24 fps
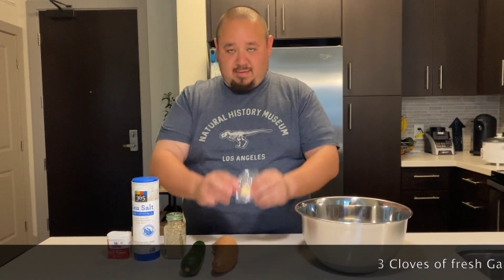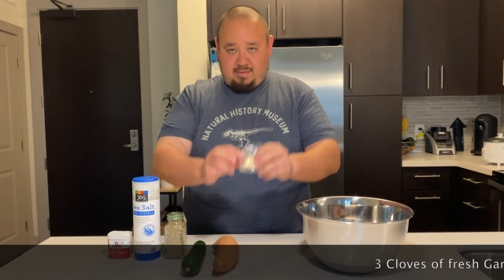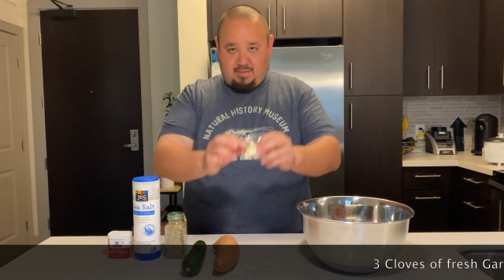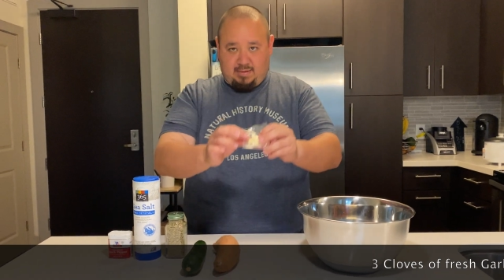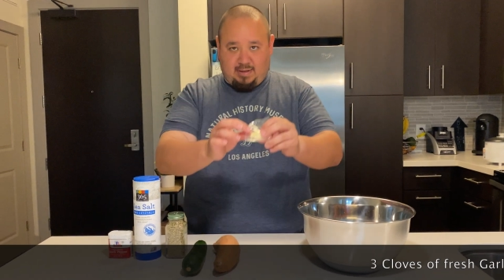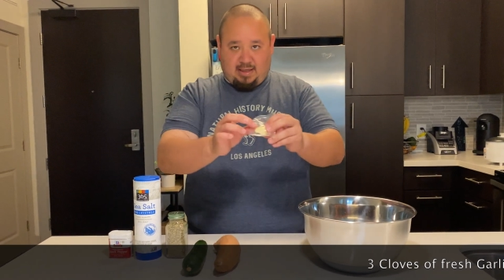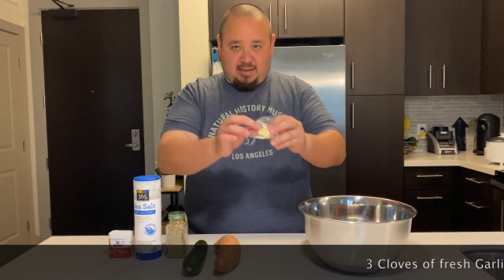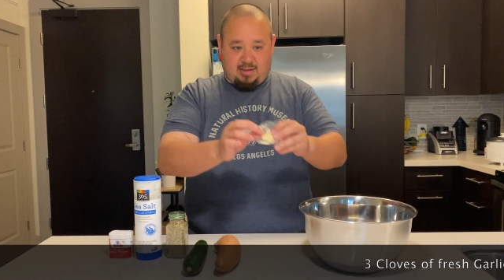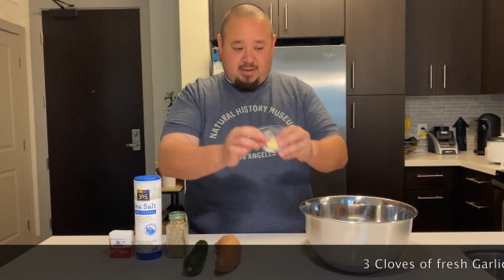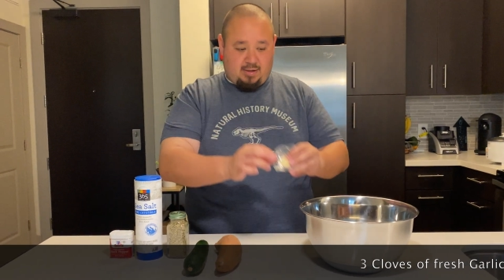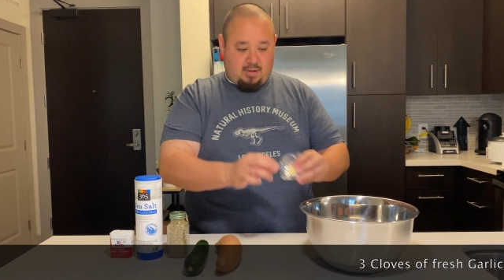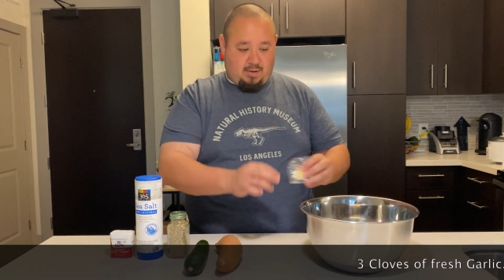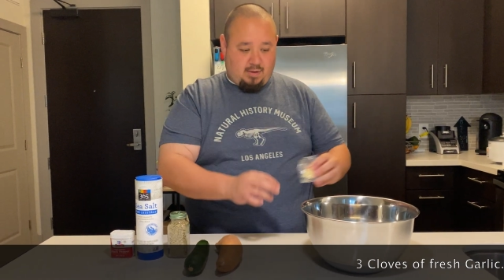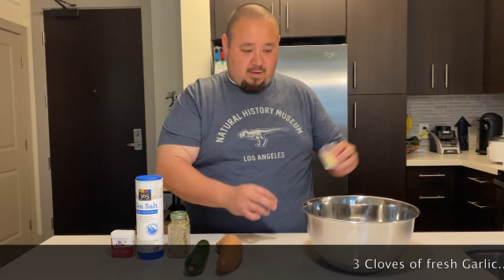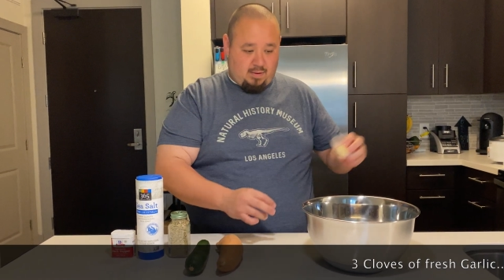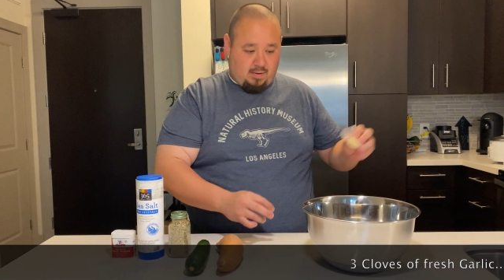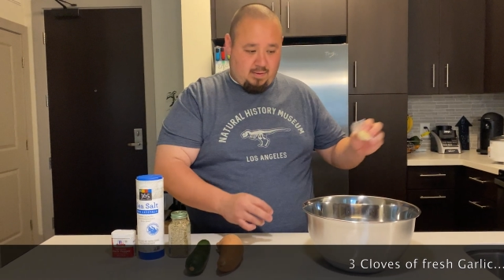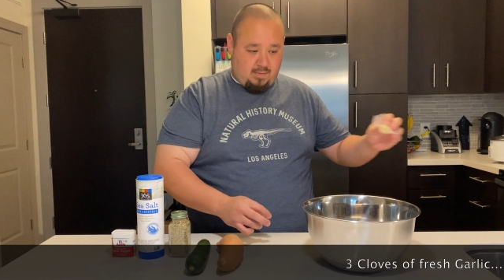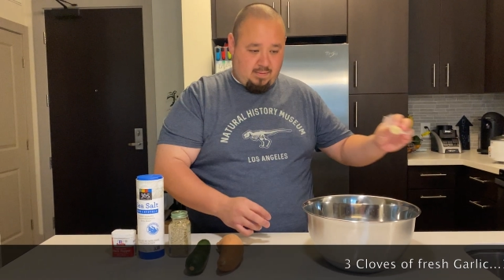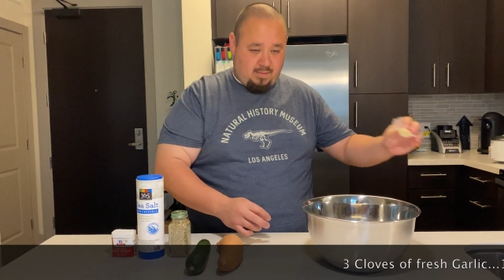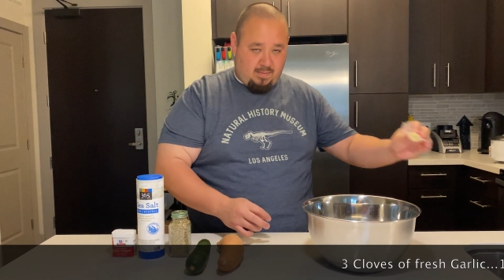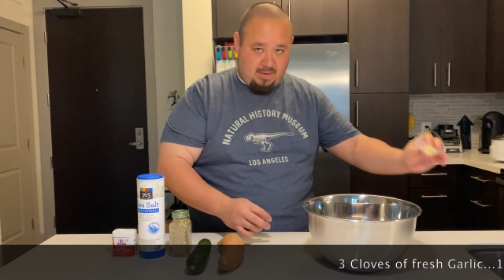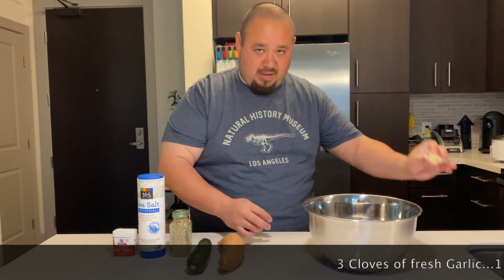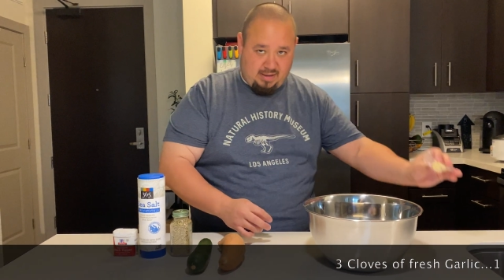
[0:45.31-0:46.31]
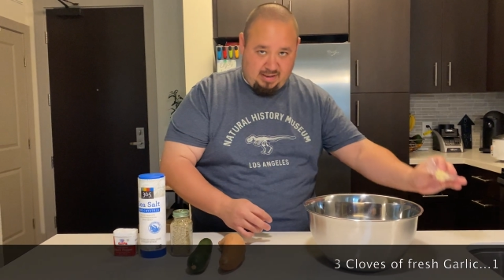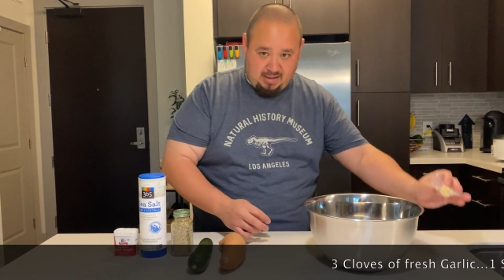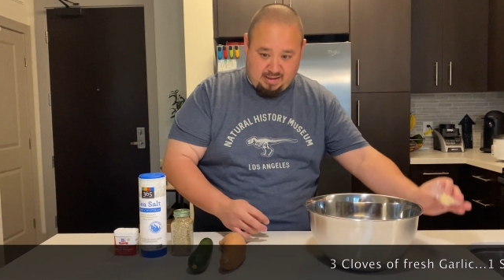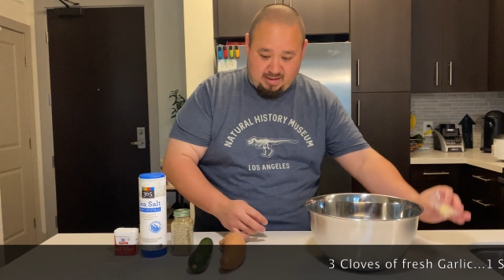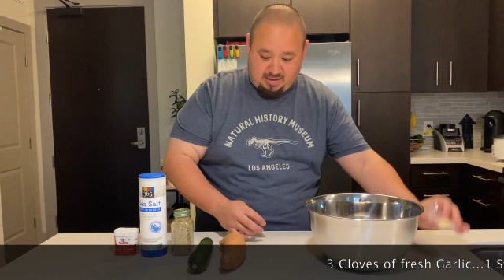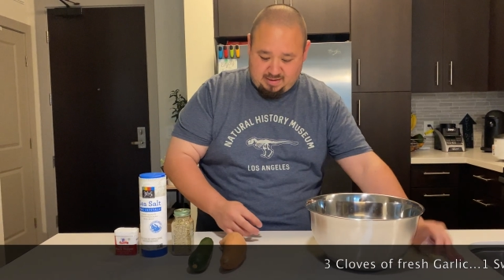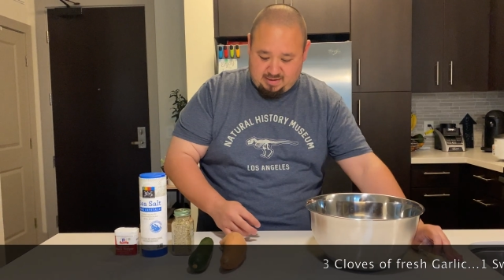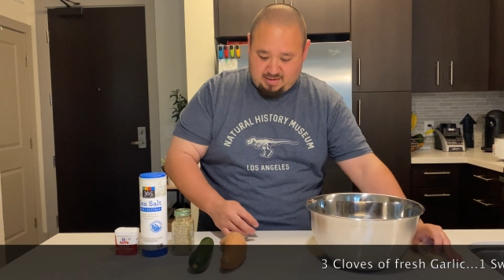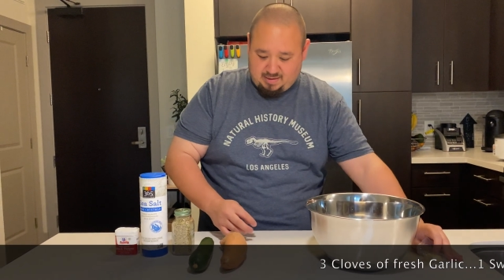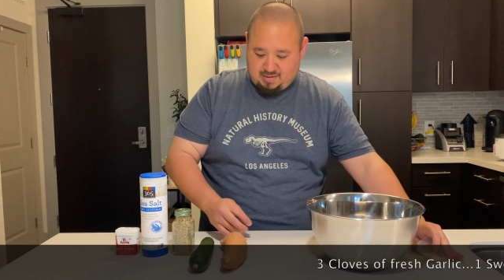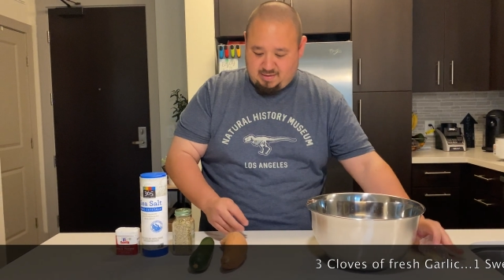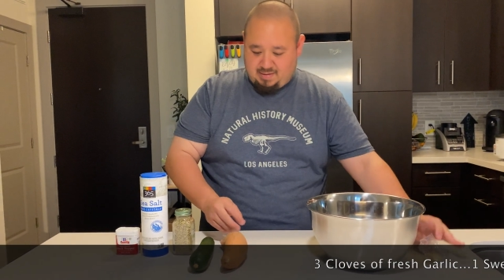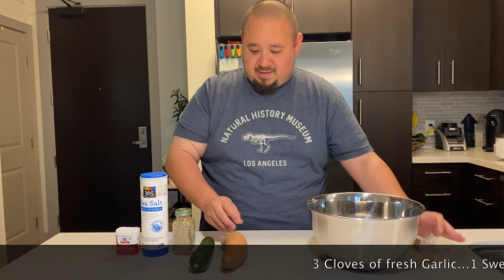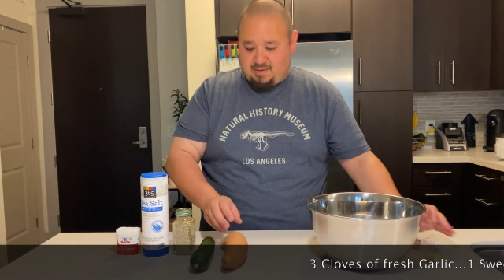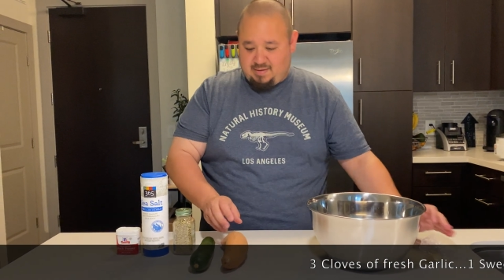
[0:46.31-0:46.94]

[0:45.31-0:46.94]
that's gonna go with this.